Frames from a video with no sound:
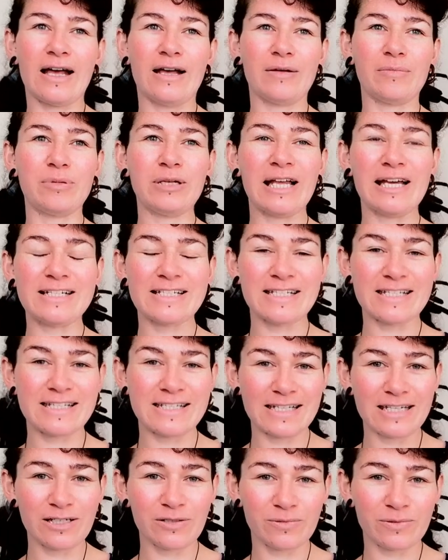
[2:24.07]
plant a
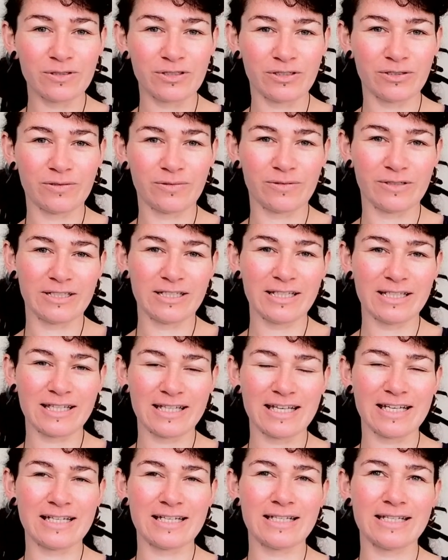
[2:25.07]
seed with you with
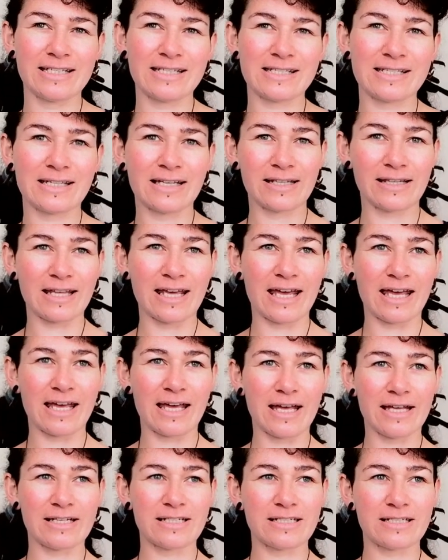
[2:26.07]
is
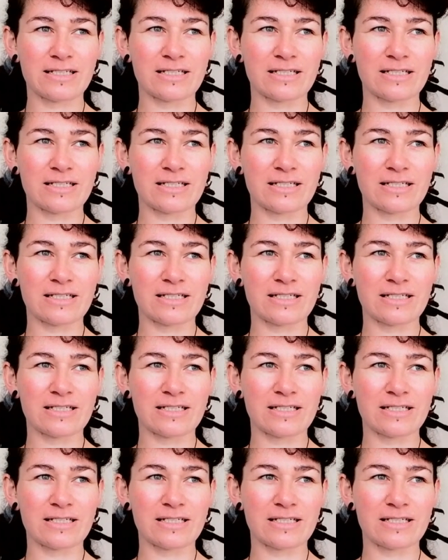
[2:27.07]
that